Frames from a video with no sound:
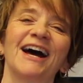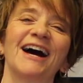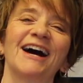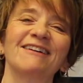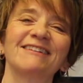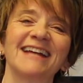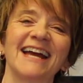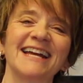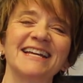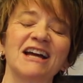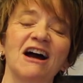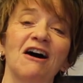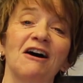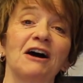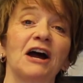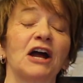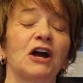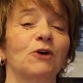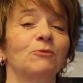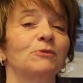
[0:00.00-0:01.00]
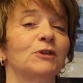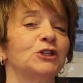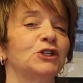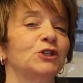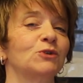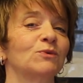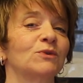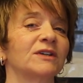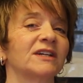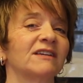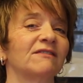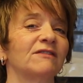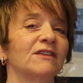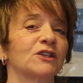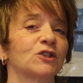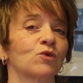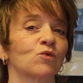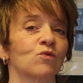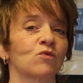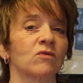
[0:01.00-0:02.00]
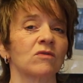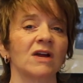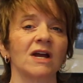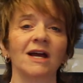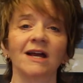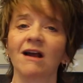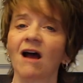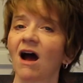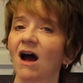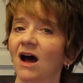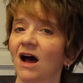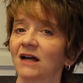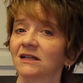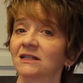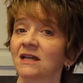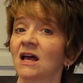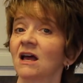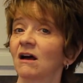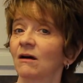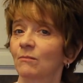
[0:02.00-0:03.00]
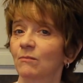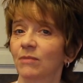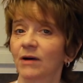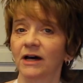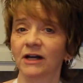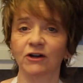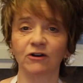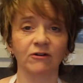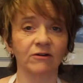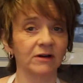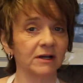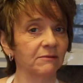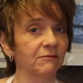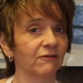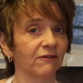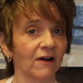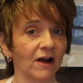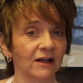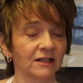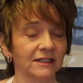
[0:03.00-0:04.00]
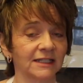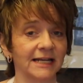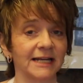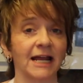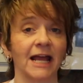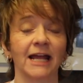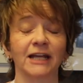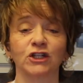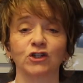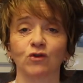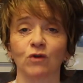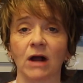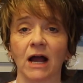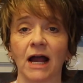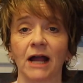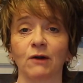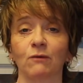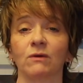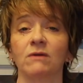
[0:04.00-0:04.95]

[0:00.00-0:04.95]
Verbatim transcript: Okay, y'all, I hope that you will give this red hot buttercream frosting a try.